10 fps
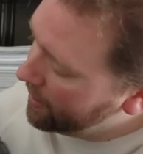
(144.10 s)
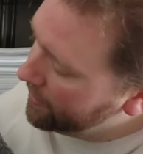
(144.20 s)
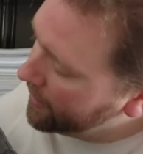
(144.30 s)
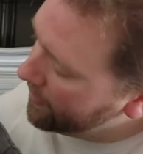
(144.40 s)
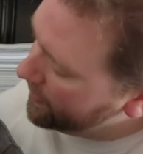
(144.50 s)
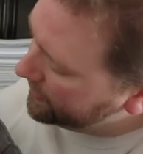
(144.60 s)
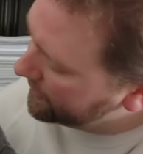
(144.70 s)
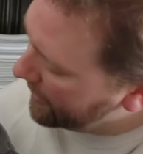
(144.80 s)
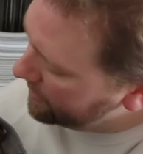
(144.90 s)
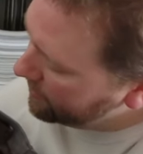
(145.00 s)
And then on this
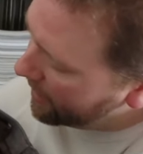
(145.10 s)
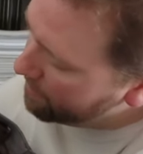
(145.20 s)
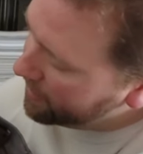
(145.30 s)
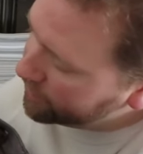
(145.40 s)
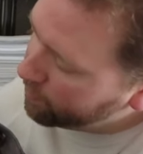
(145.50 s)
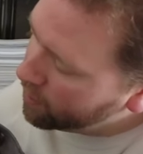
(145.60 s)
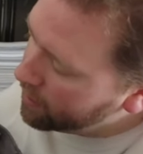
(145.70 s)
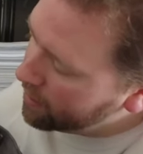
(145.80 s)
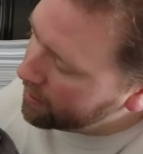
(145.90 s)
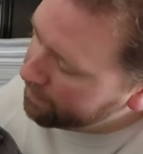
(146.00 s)
side, you got a bunch
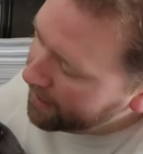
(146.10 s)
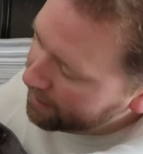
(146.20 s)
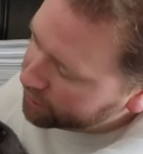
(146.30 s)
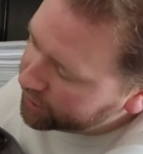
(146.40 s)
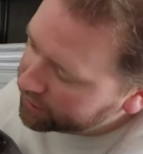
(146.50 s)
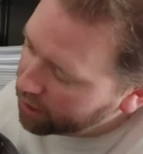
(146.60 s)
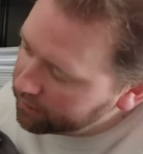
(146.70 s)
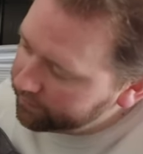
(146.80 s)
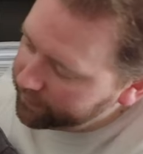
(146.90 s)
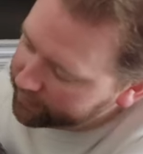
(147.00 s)
more uh, pouches,
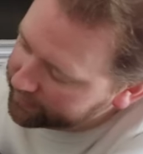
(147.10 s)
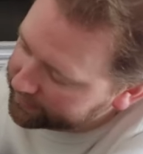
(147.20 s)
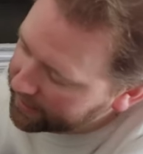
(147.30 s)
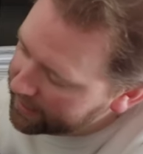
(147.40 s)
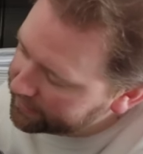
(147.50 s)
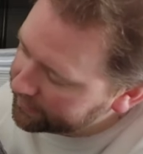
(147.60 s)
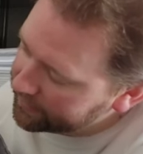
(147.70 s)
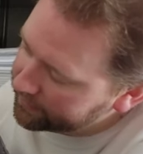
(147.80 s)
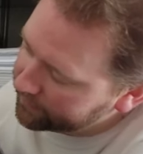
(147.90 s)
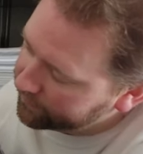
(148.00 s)
all in various
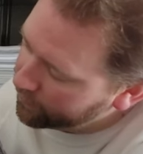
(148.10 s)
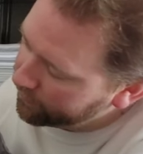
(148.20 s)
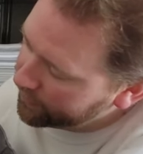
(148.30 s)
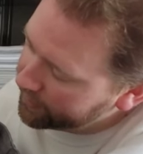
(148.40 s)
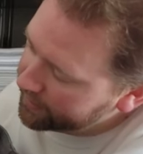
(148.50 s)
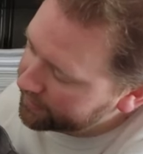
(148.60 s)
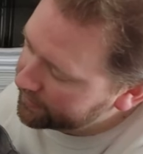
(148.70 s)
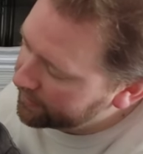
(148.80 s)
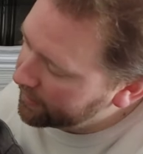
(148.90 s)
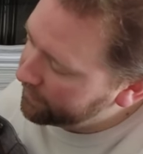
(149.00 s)
sizes for
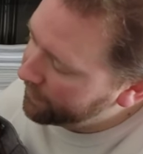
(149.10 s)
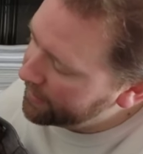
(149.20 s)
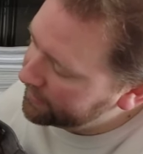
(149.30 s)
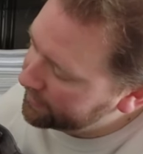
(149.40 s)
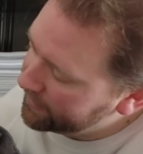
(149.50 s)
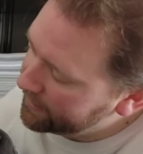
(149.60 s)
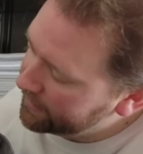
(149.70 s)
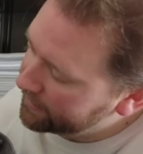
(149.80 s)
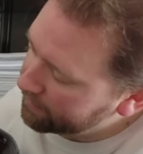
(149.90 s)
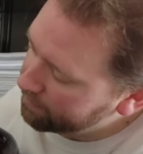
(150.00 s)
various uh,
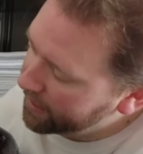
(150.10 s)
devices and